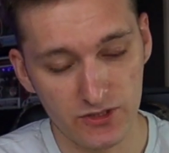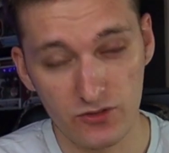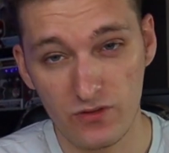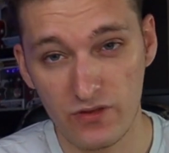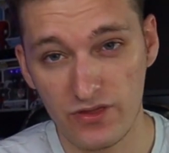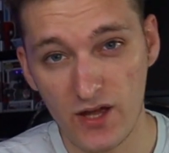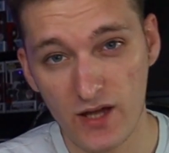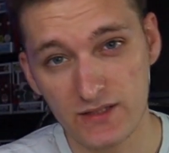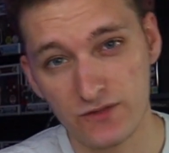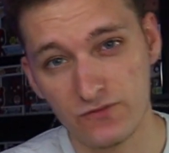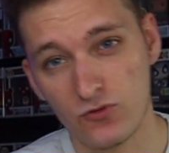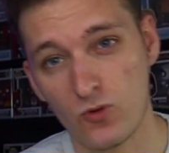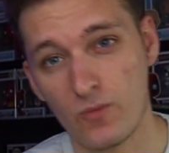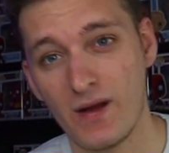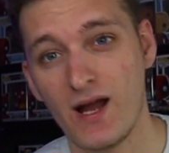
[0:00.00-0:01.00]
to
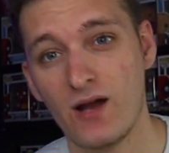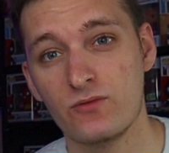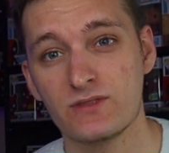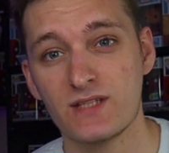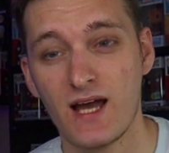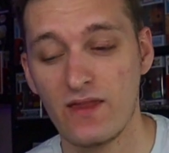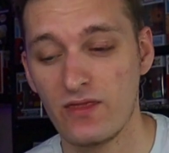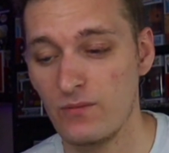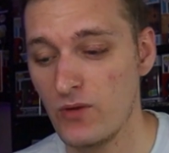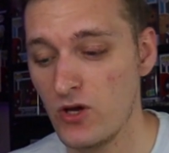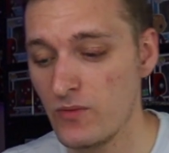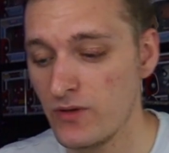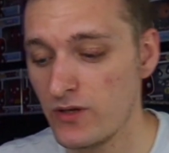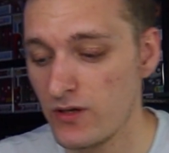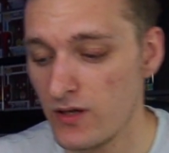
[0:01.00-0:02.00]
£34 at the
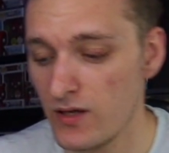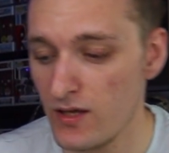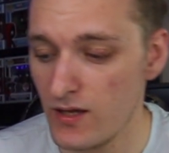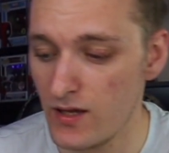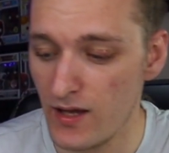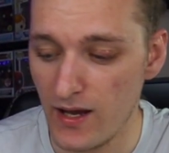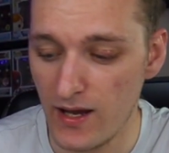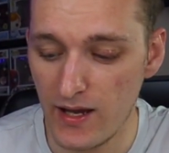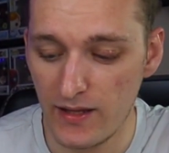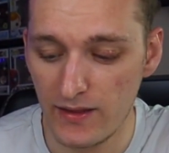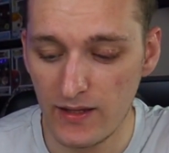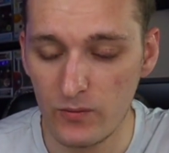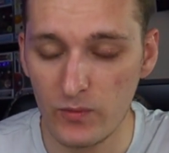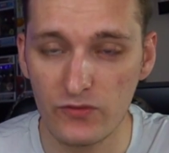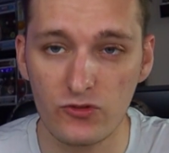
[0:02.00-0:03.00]
moment. And
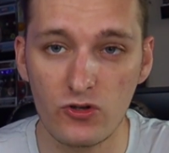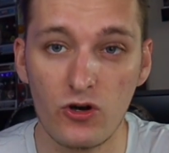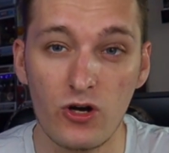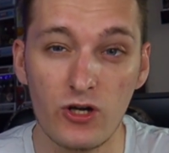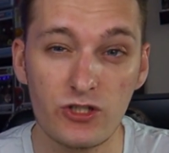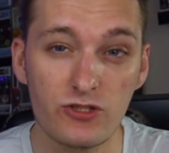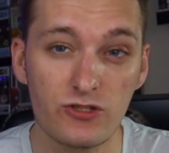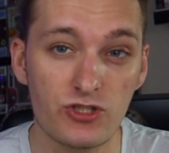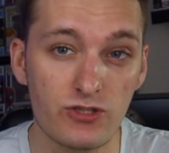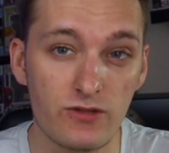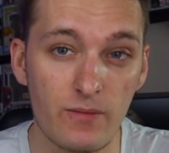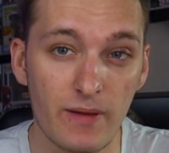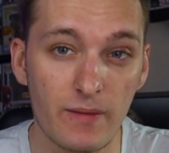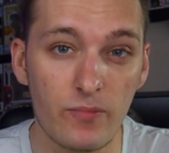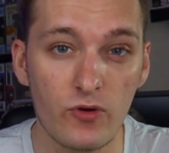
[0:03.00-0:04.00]
then we've got
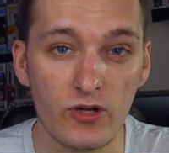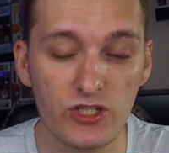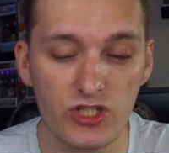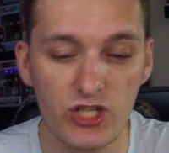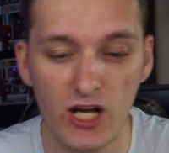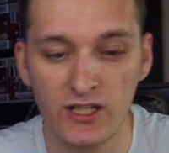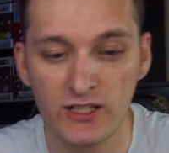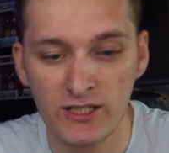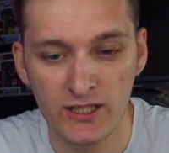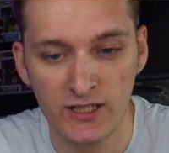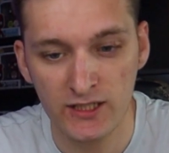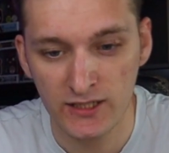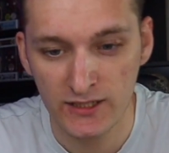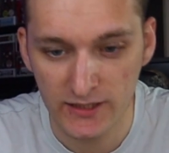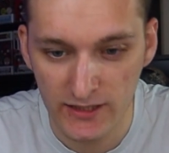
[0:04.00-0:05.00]
the big boy Chunk.
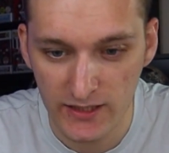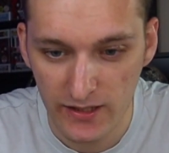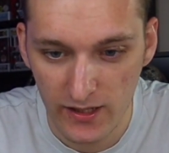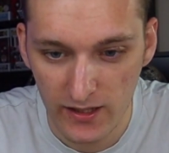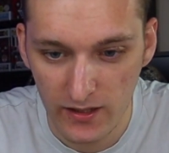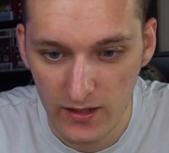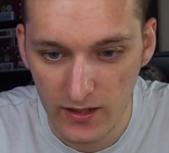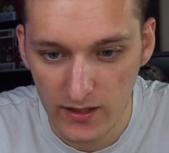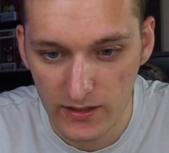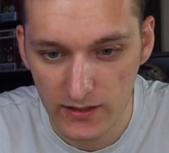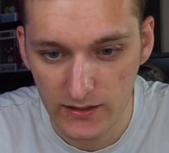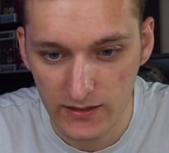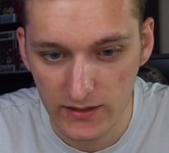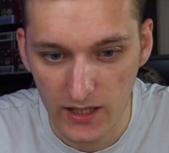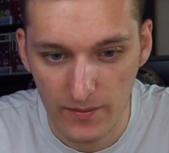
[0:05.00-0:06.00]

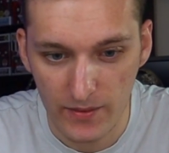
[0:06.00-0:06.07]
Let's see how